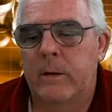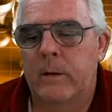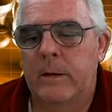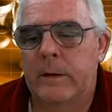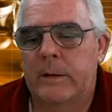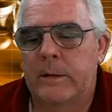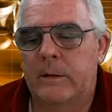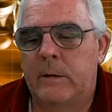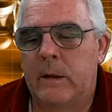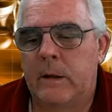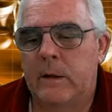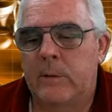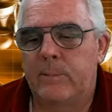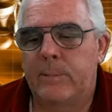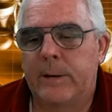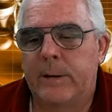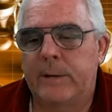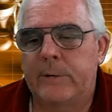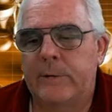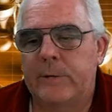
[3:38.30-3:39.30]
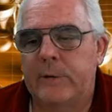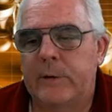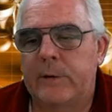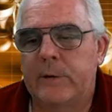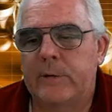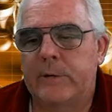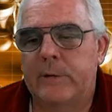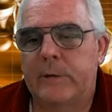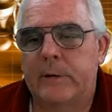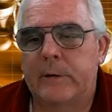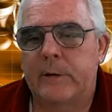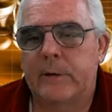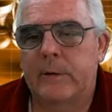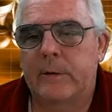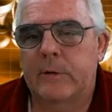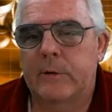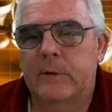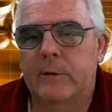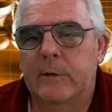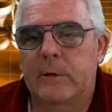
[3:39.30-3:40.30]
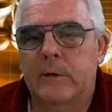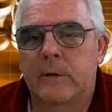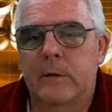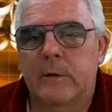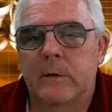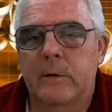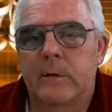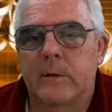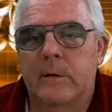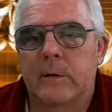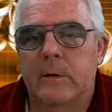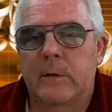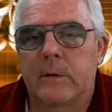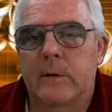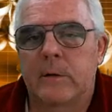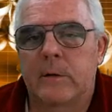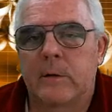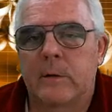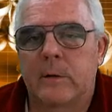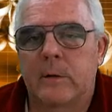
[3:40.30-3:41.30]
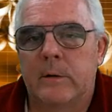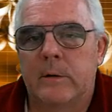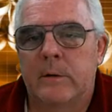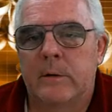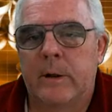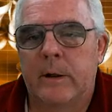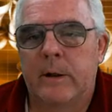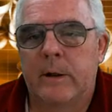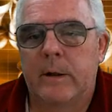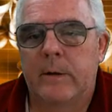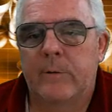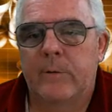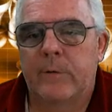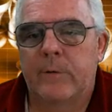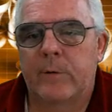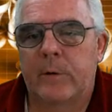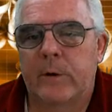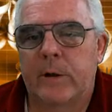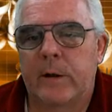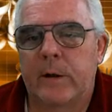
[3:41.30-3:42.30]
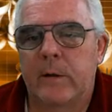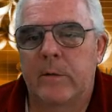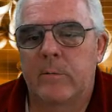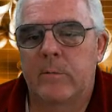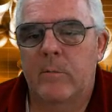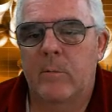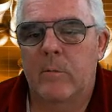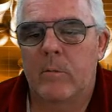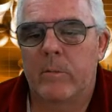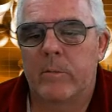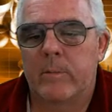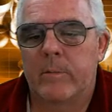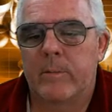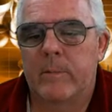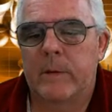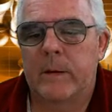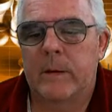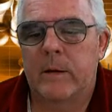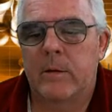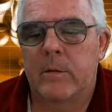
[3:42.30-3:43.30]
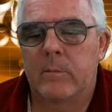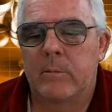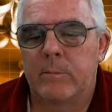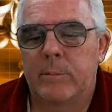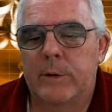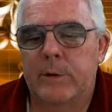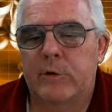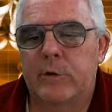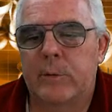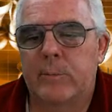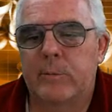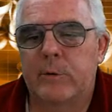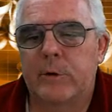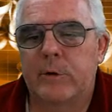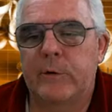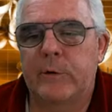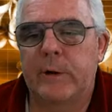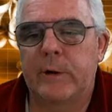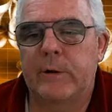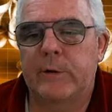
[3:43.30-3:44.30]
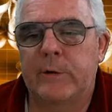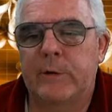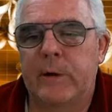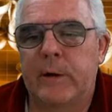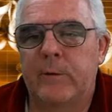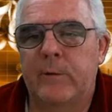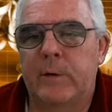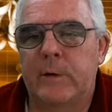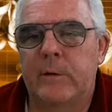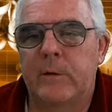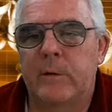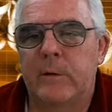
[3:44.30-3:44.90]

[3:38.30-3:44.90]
knight b c6, knight f3, and bishop to d7, and